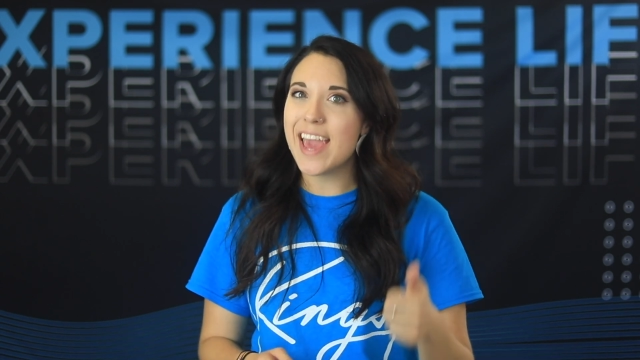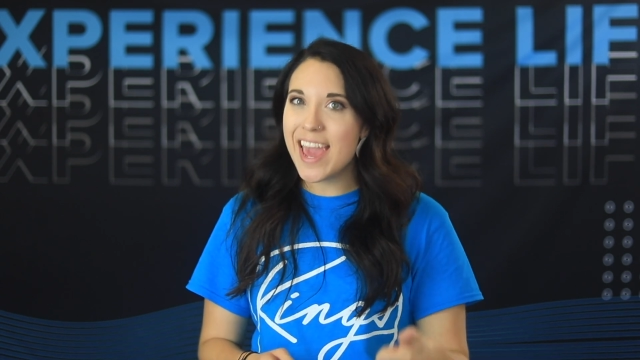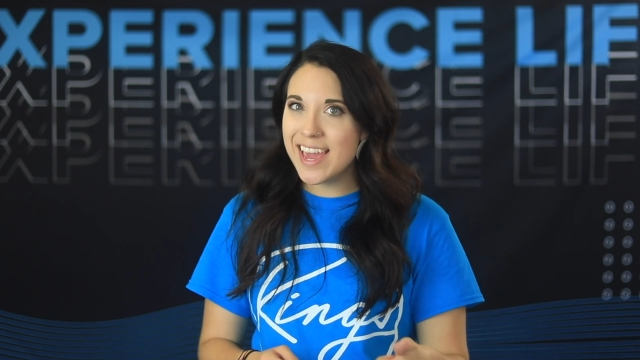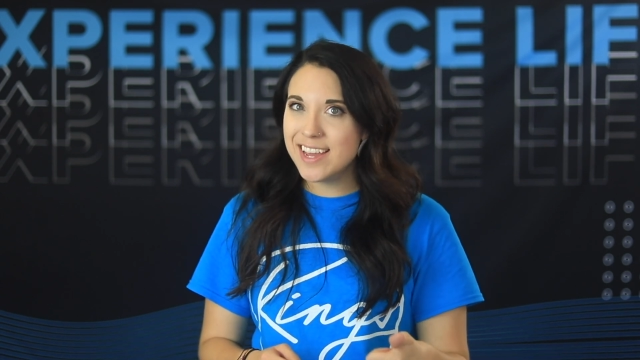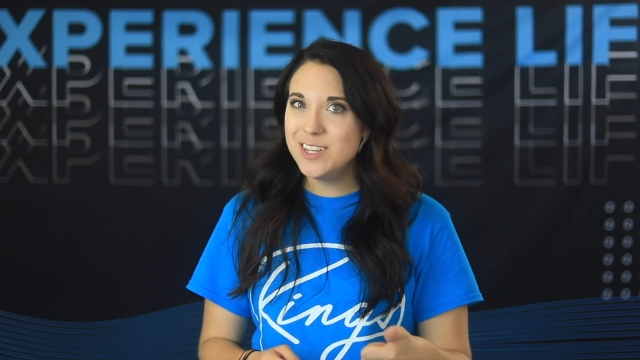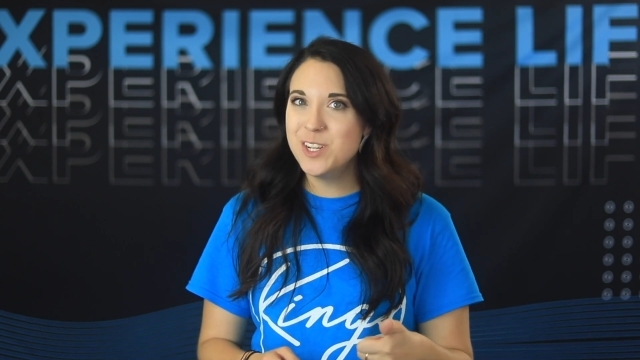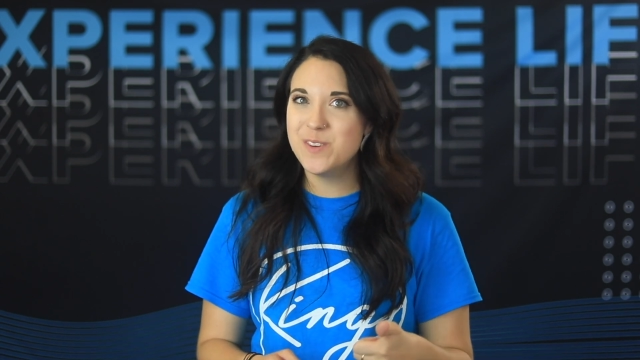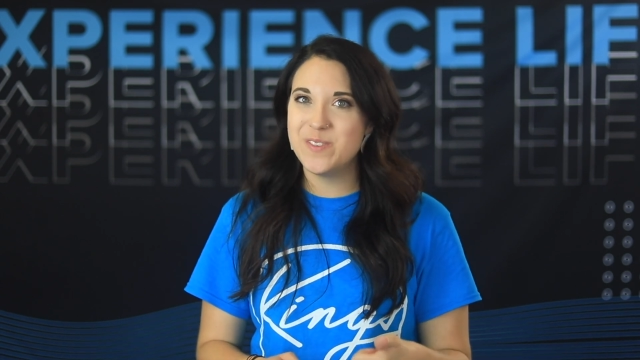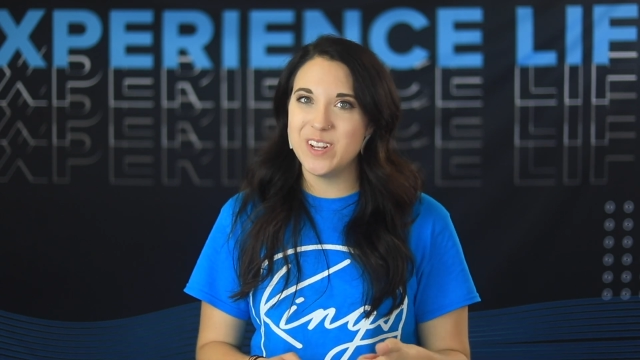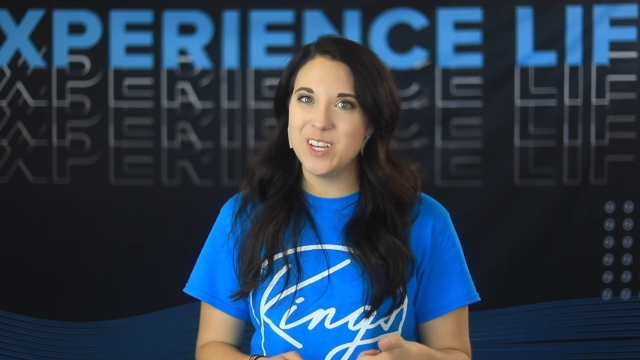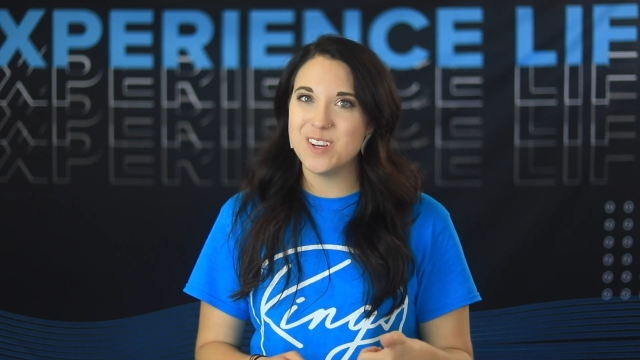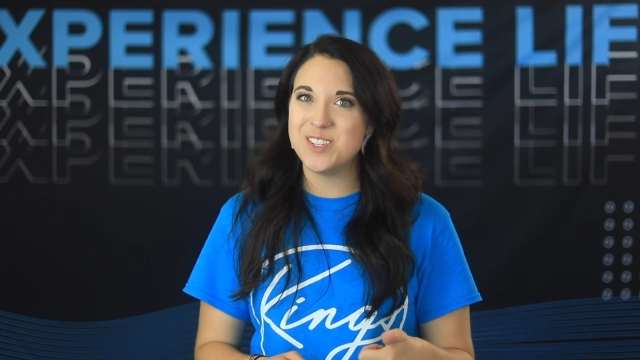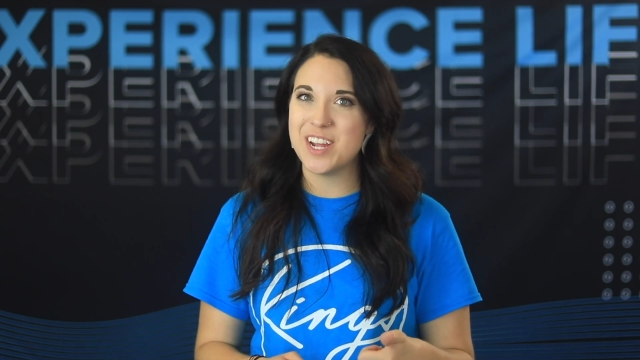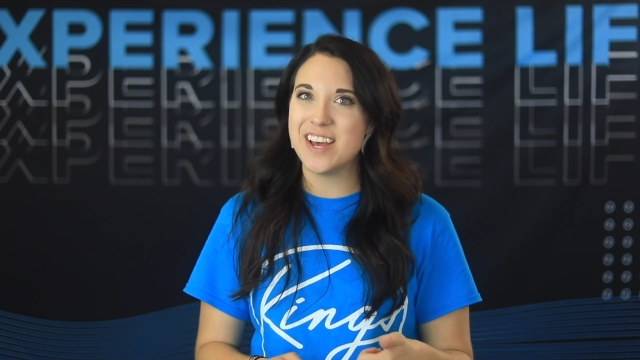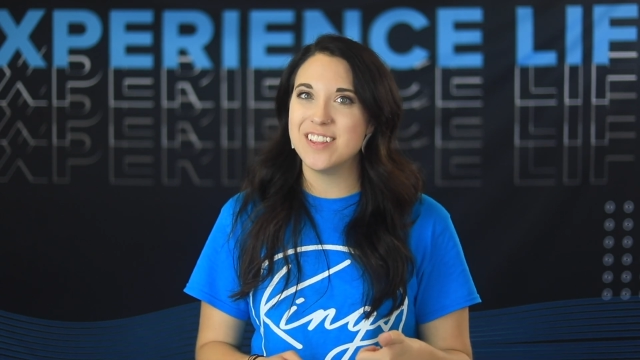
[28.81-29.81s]
and your
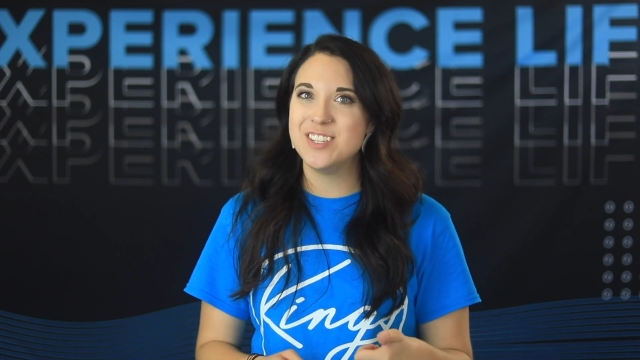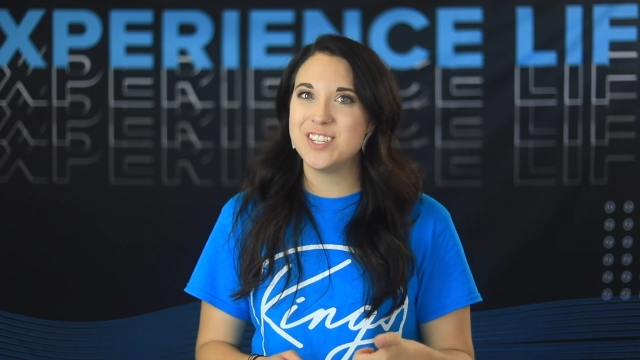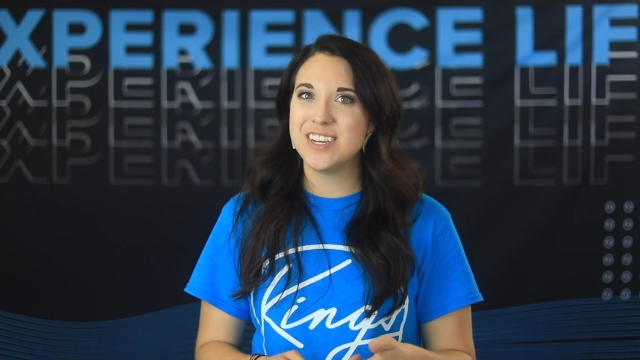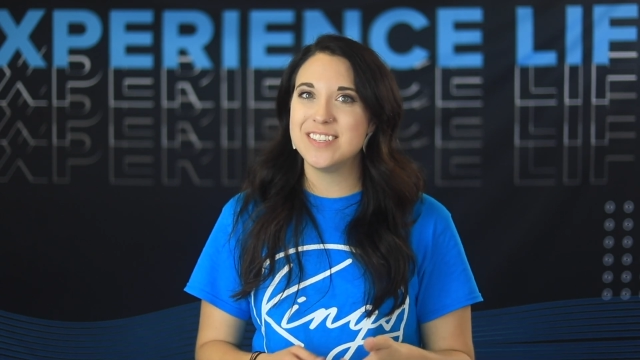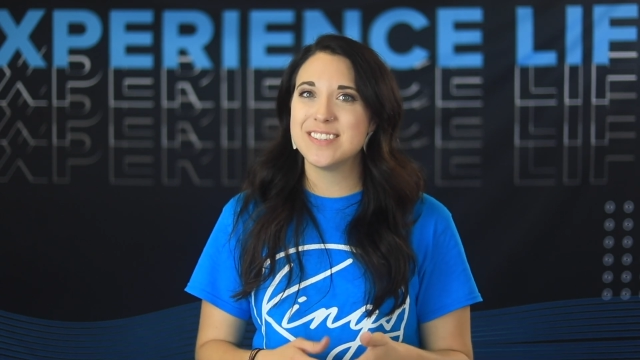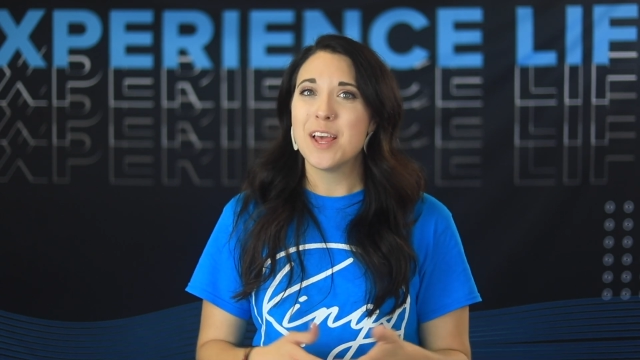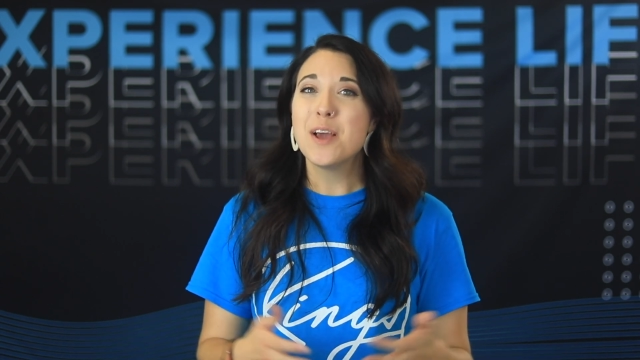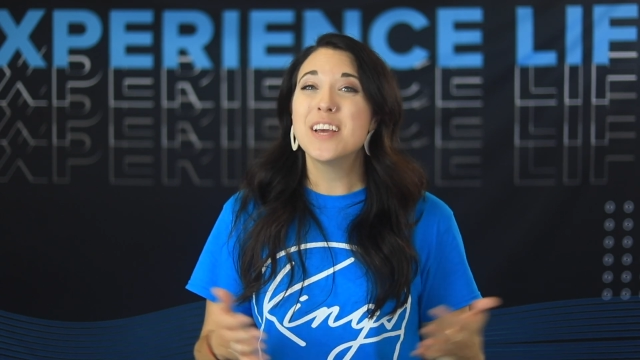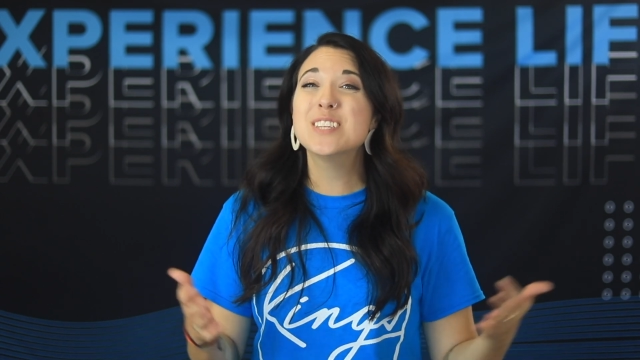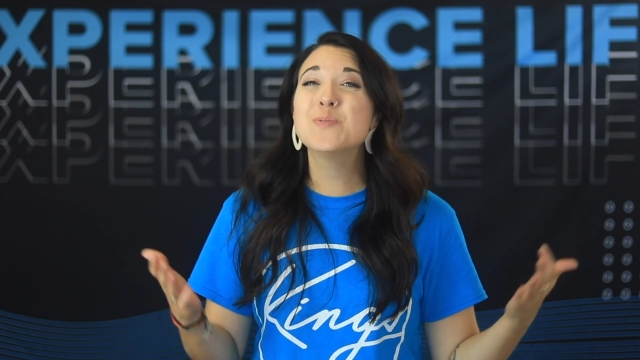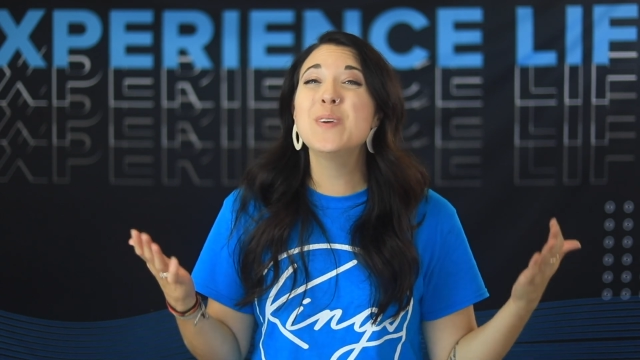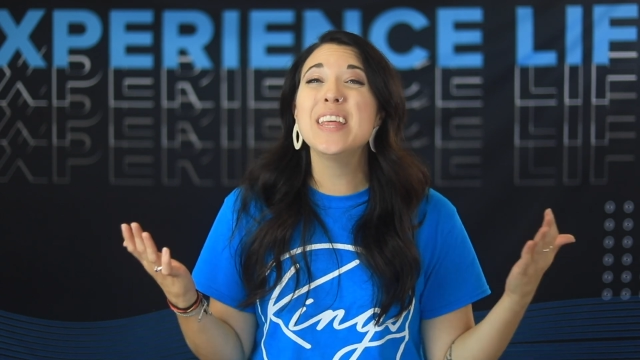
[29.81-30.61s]
video challenges because